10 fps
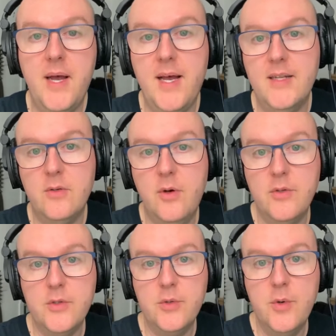and
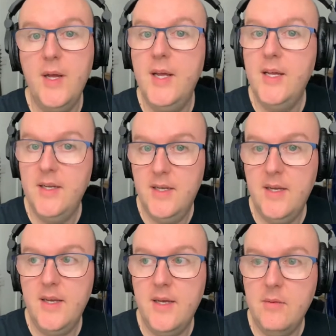also
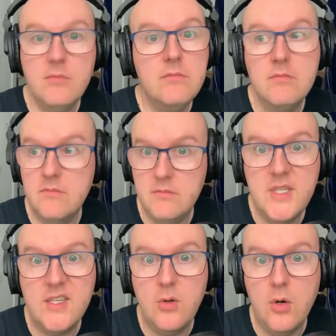
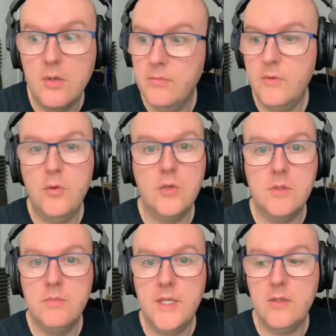TikTok, of course,
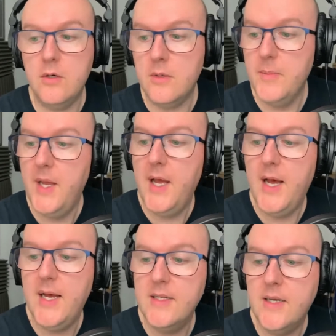TikTok.
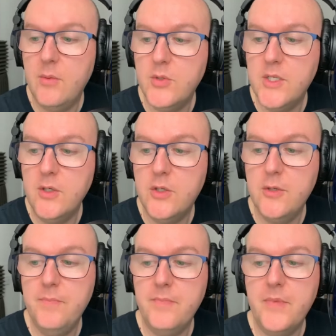And I will see you
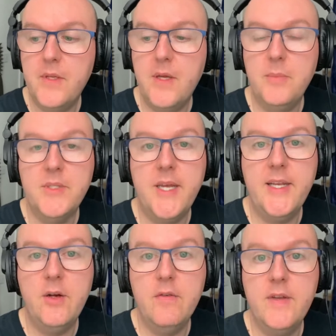soon. I'm
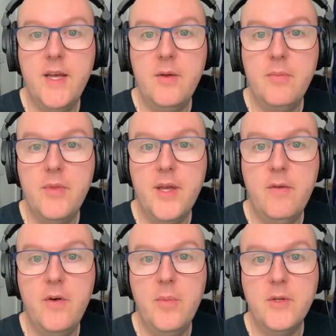signing off now. Thank you
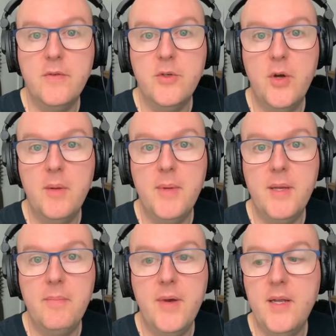very much for joining
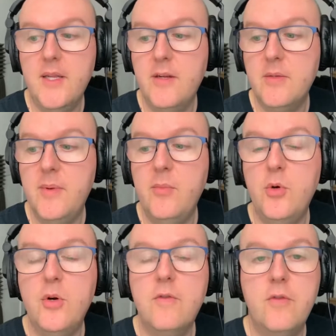me, and here's a bit
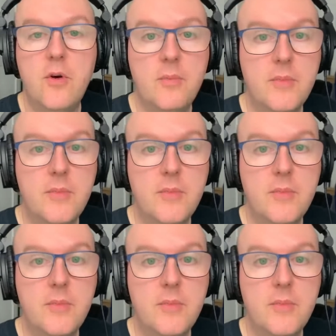more from